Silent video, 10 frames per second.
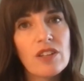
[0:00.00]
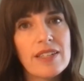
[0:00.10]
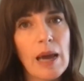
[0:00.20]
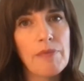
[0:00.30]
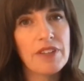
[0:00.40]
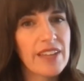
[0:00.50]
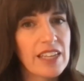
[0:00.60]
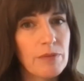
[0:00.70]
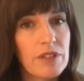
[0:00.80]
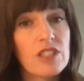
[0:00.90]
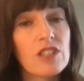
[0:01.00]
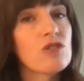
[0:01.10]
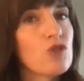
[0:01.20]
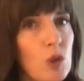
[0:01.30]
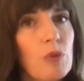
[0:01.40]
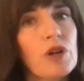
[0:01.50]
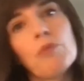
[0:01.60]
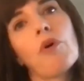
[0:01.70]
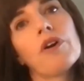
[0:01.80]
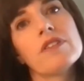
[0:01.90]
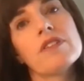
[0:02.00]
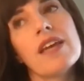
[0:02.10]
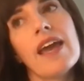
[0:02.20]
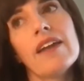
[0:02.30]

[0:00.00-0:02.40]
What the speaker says: in-depth assessment is super important.